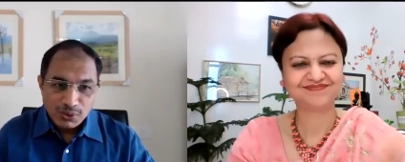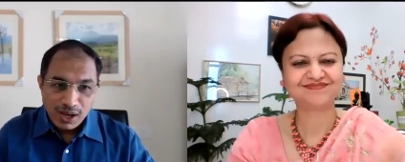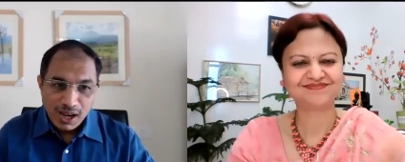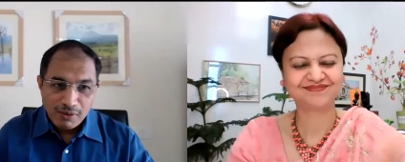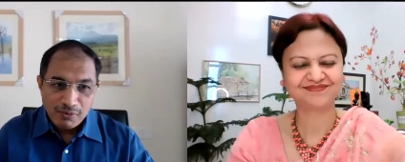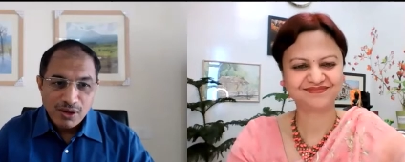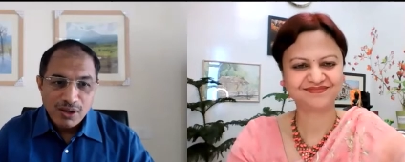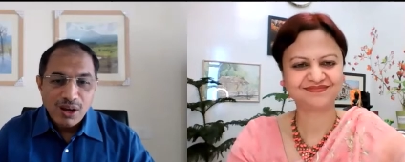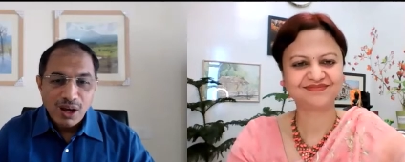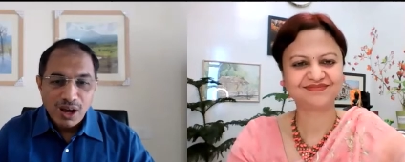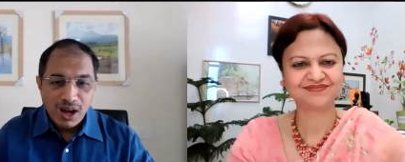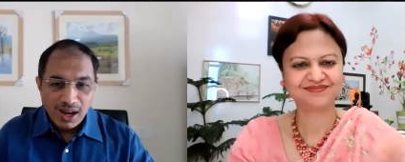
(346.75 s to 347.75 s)
Speaker 1: have
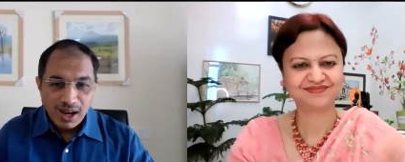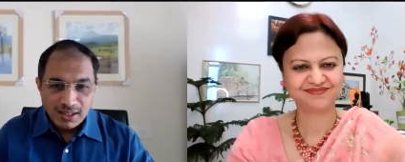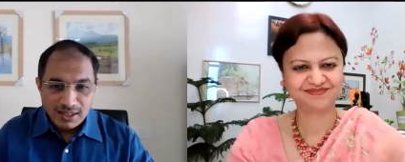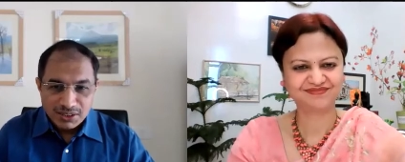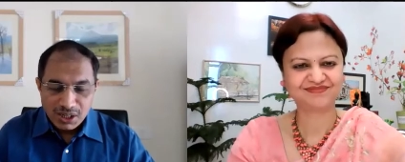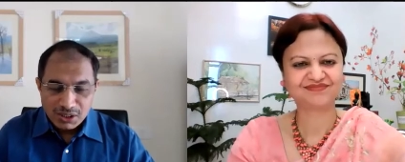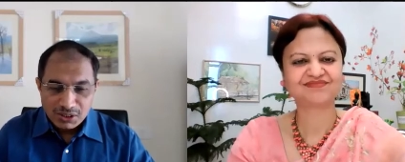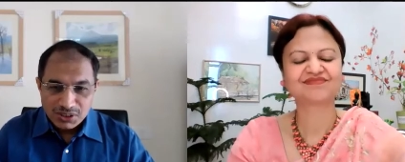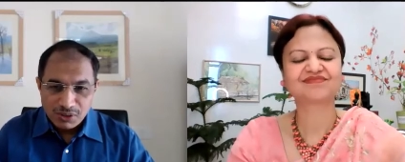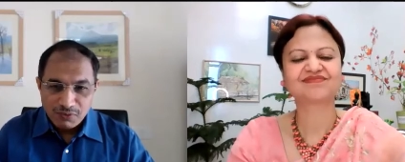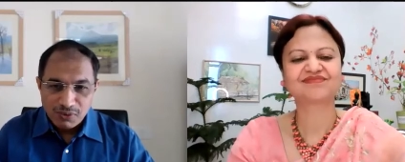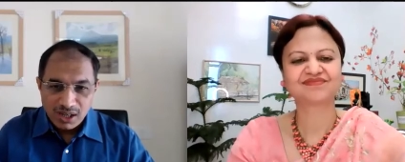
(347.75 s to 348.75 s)
a higher chance
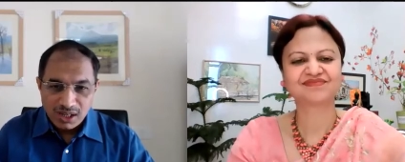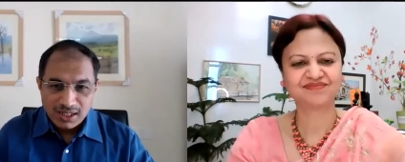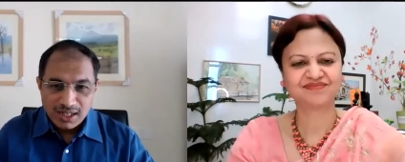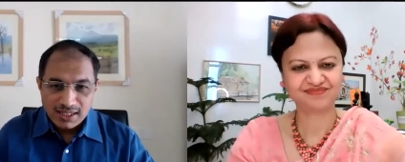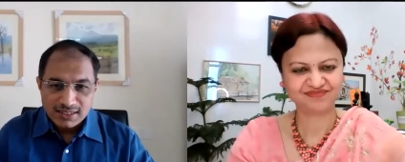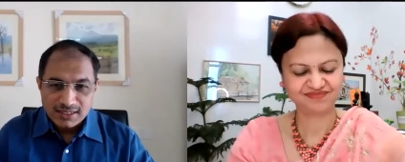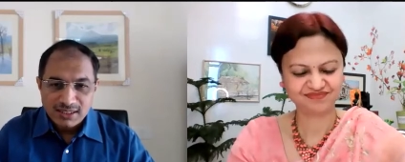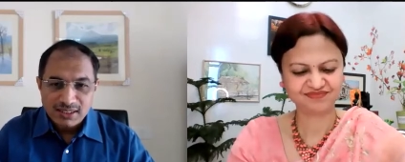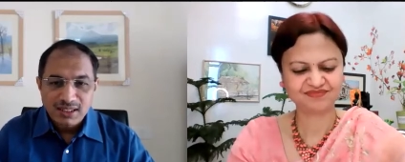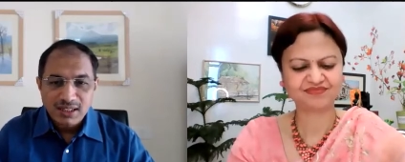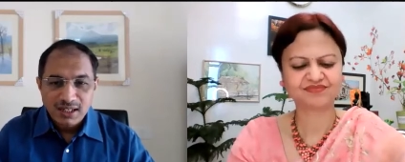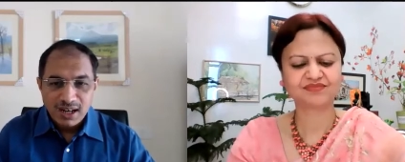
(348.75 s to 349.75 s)
of lung
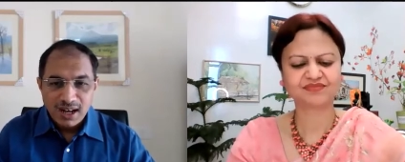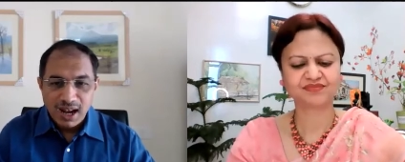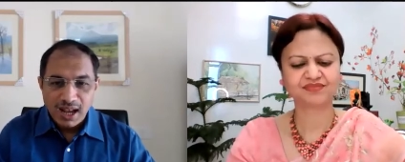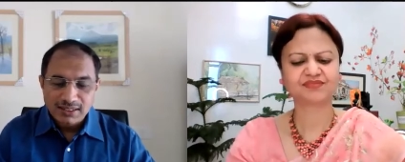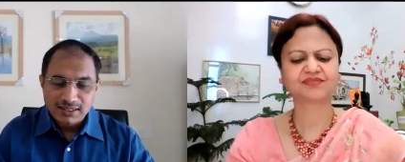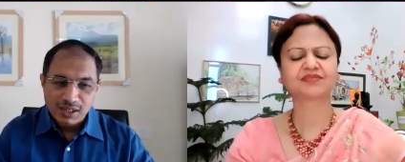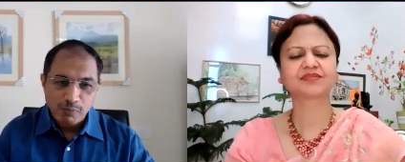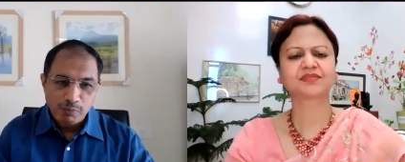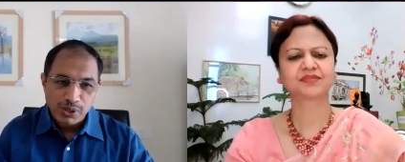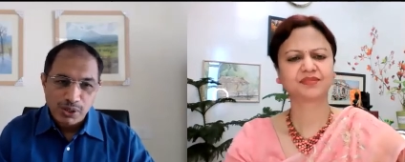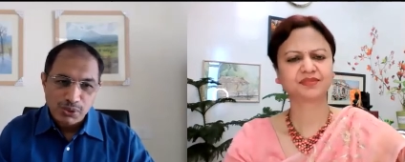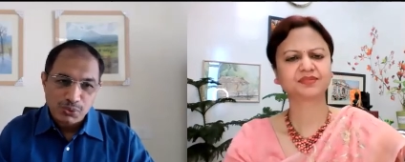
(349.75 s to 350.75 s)
cancer as
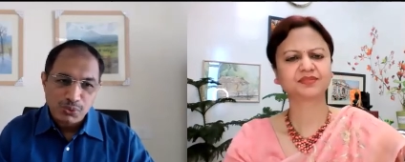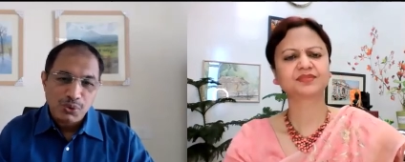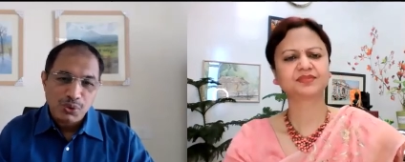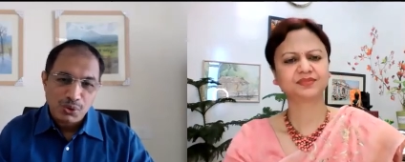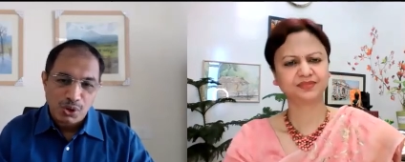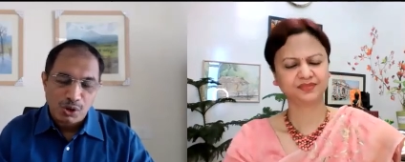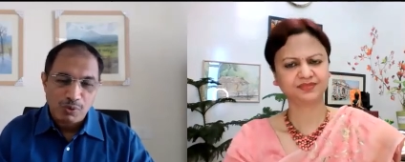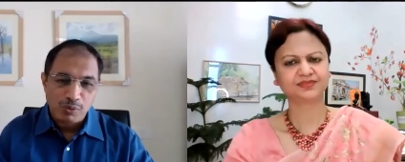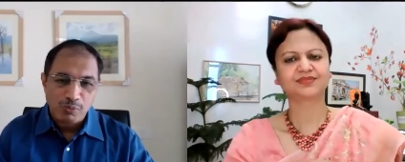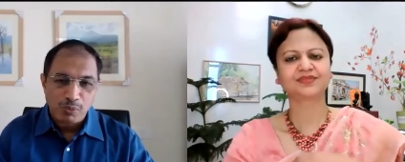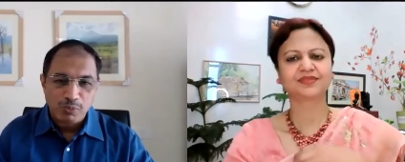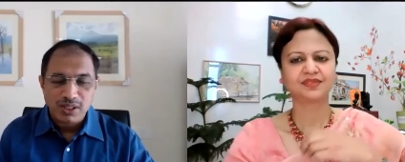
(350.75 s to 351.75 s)
compared to normal
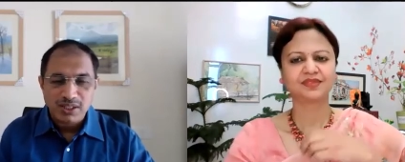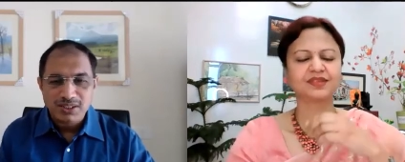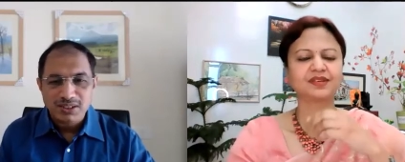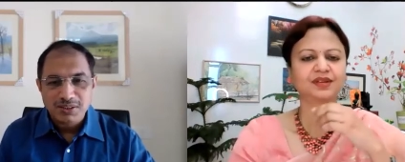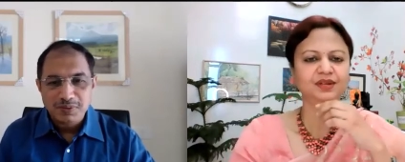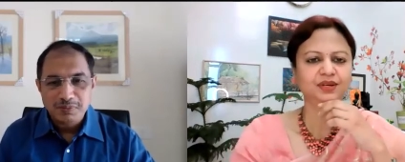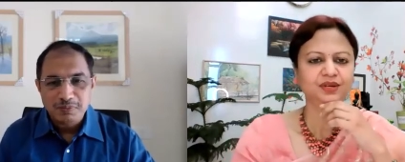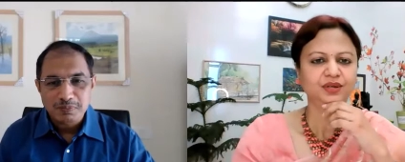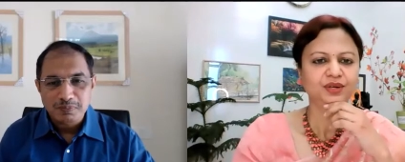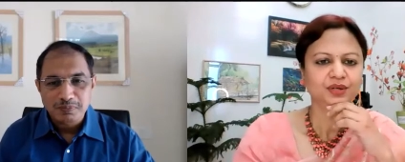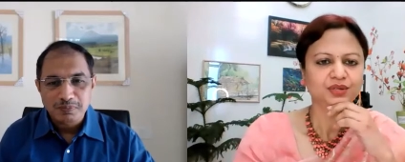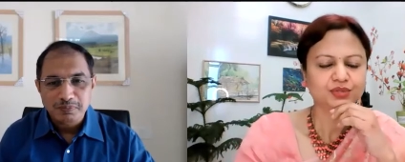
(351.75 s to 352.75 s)
population
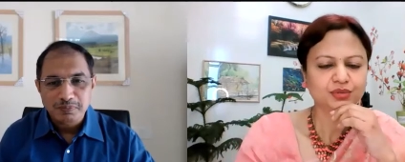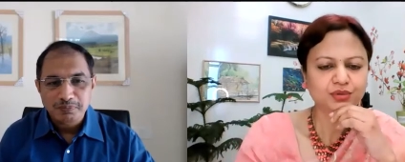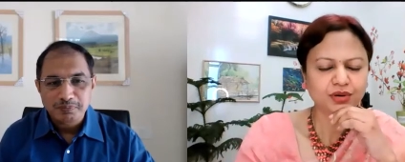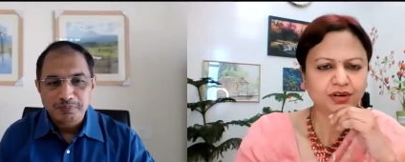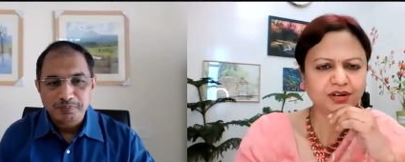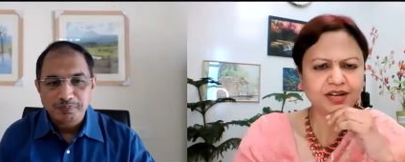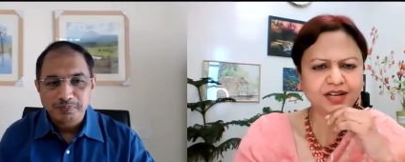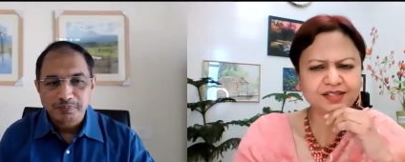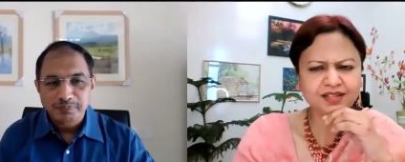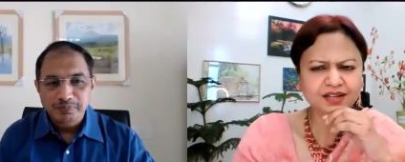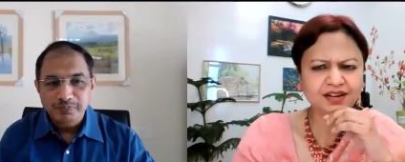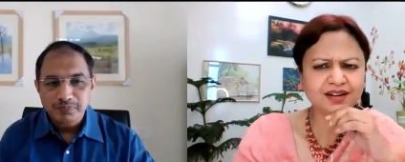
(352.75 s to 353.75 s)
Speaker 2: so uh, i
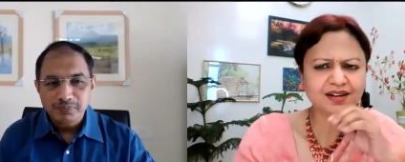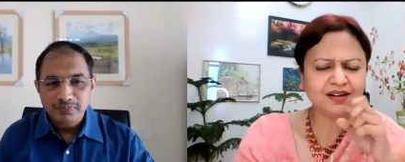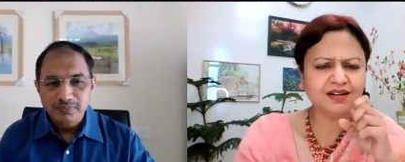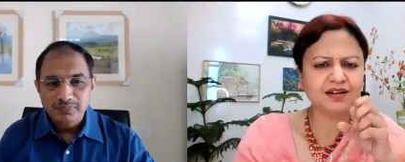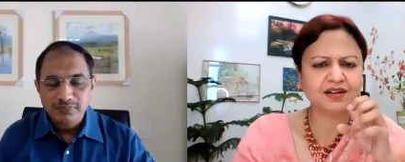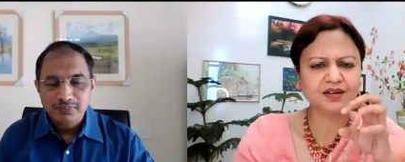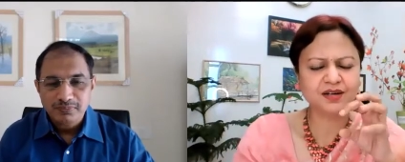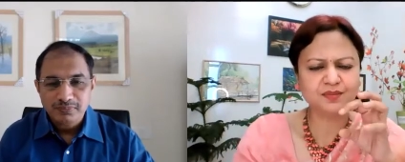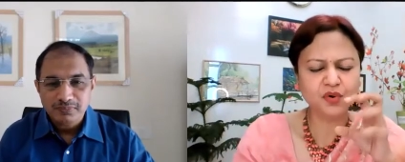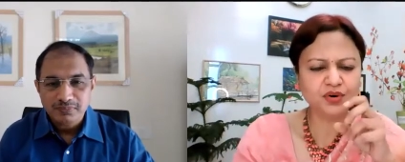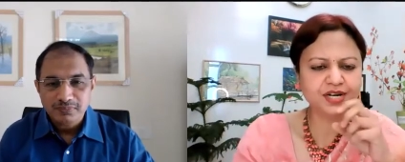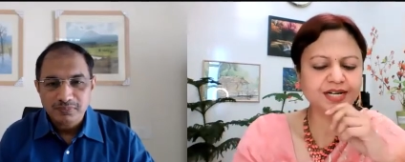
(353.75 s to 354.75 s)
think a little uh,
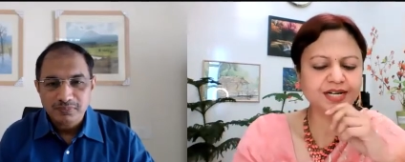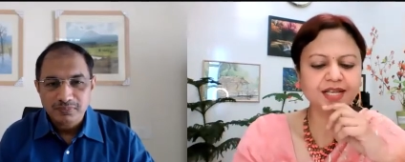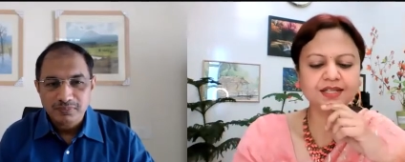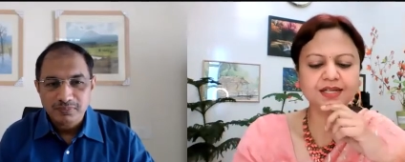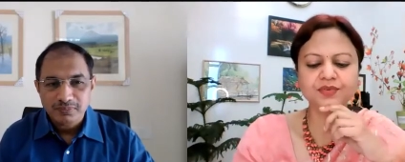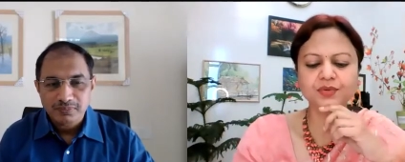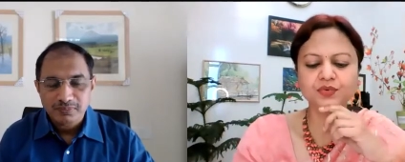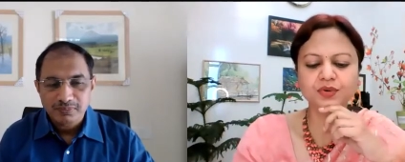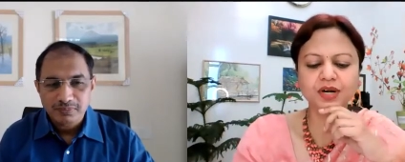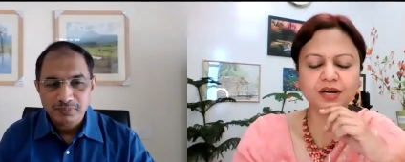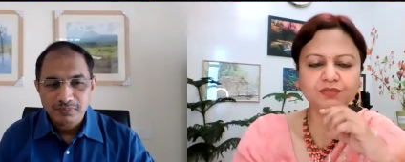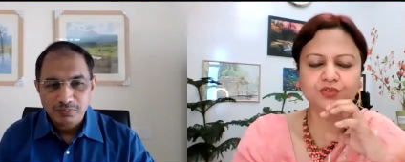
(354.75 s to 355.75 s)
more detail that we
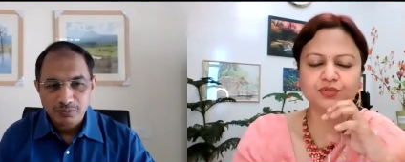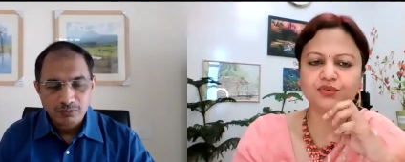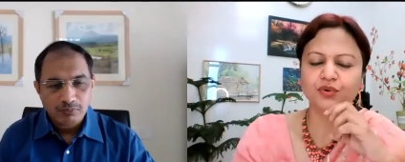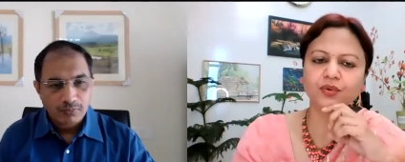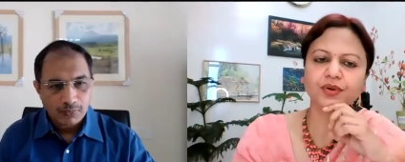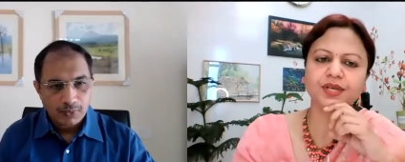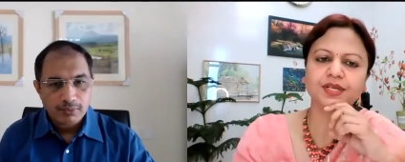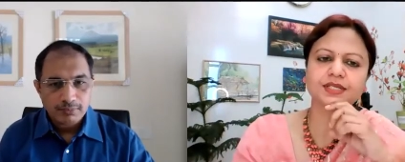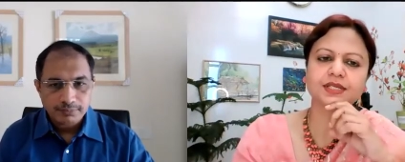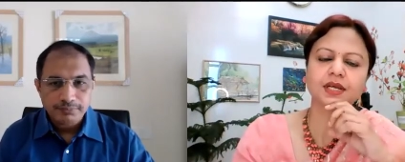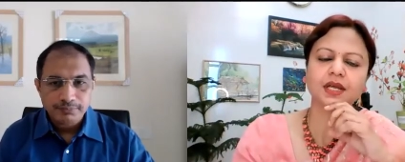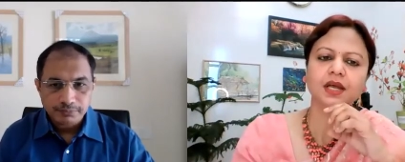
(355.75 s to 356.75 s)
would love to know
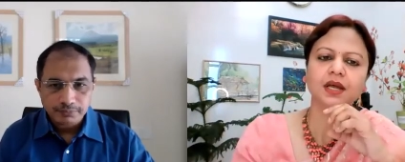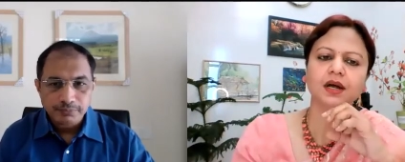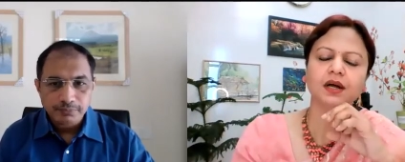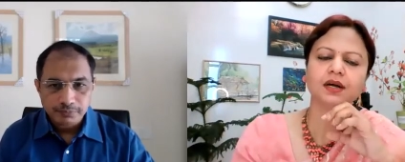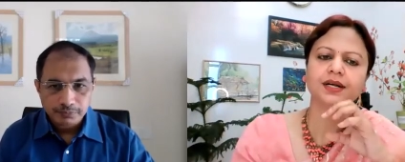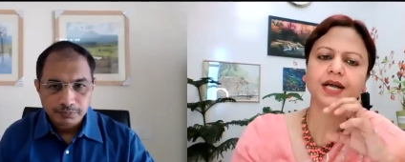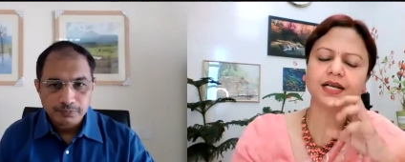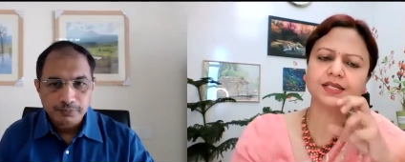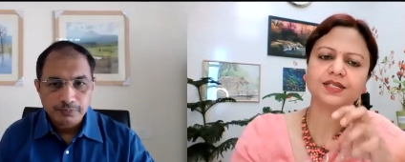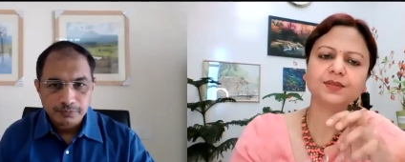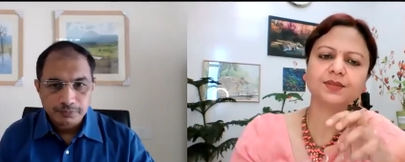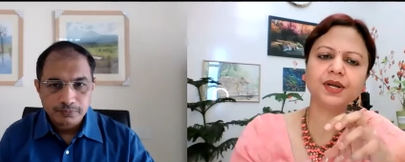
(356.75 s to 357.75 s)
is uh,
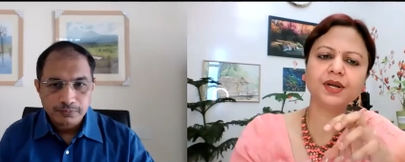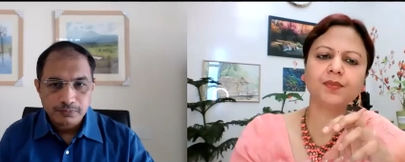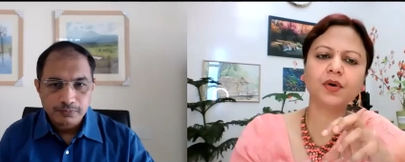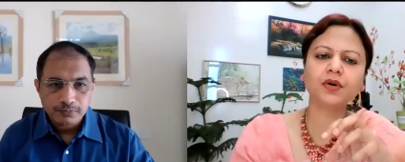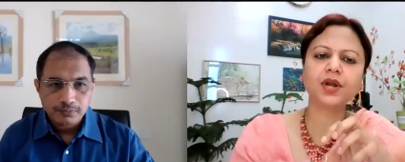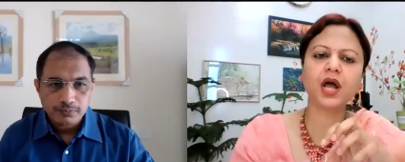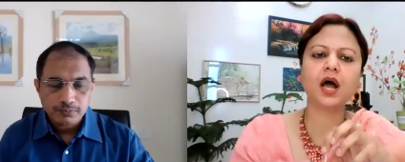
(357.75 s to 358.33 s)
does it depend upon